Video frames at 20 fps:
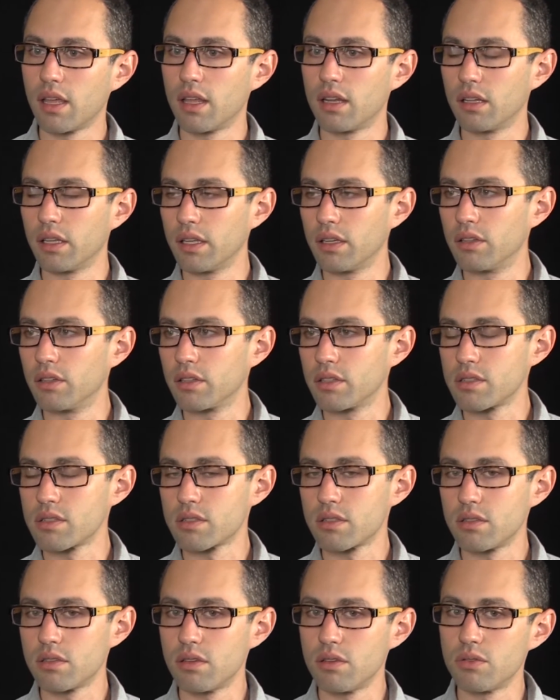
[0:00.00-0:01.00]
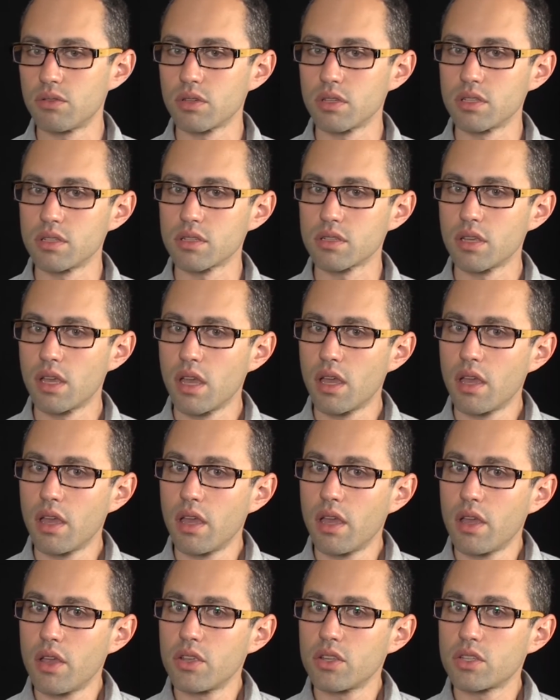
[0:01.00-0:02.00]
and legal institutions.
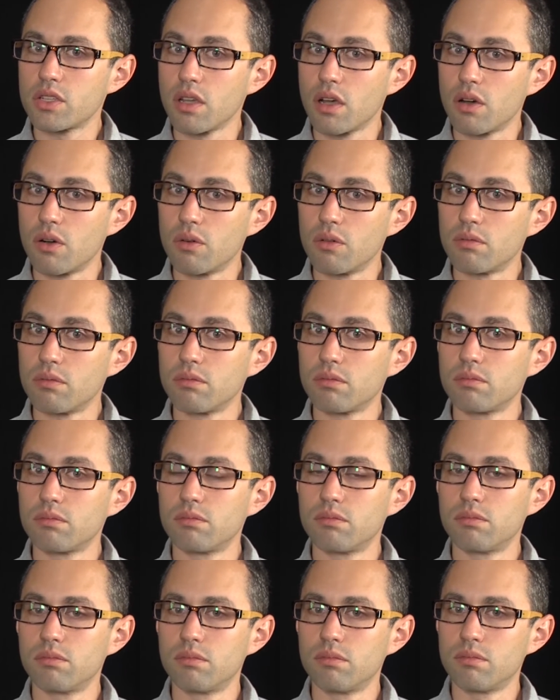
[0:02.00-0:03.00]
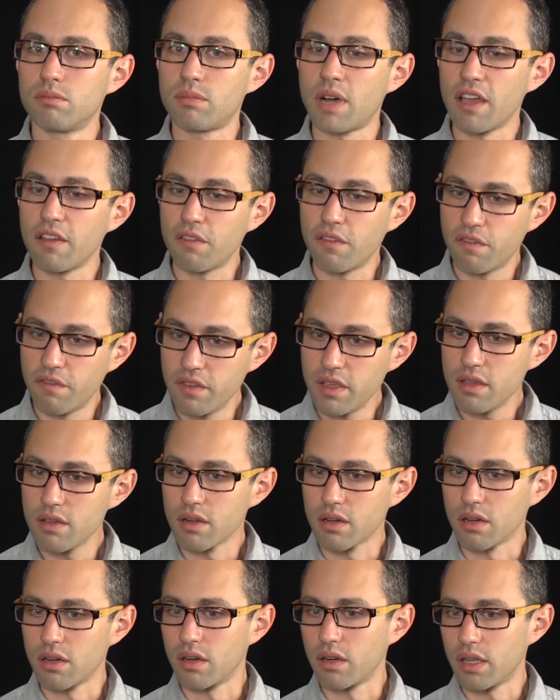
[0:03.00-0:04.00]
So my
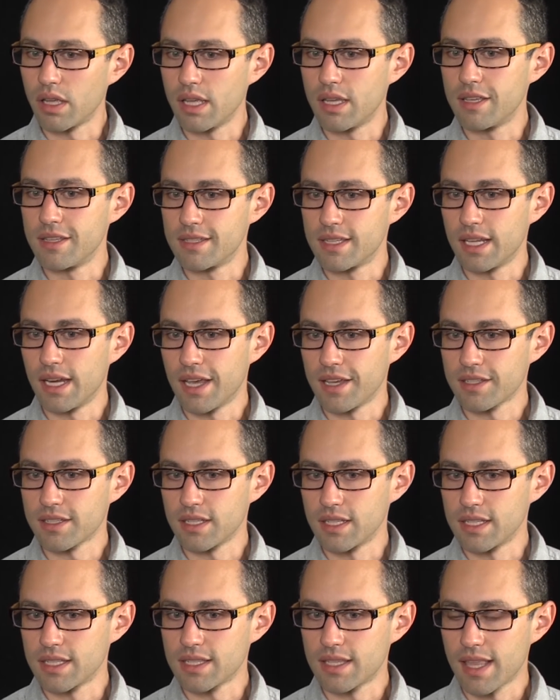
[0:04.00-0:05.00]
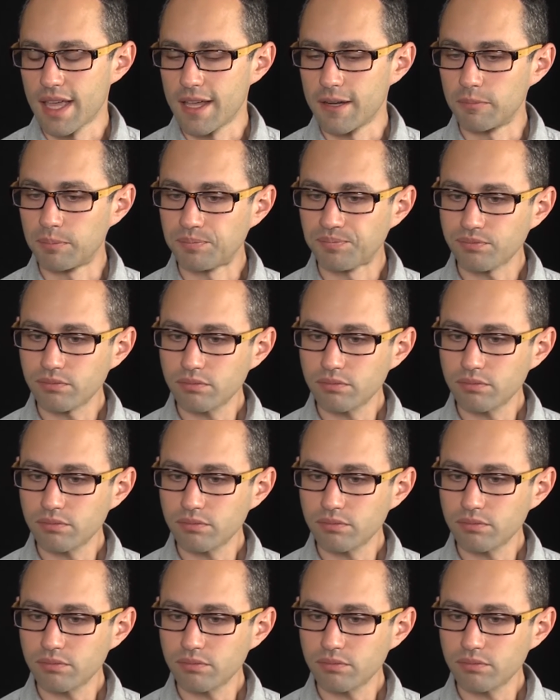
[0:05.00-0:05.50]
fear is, in essence, that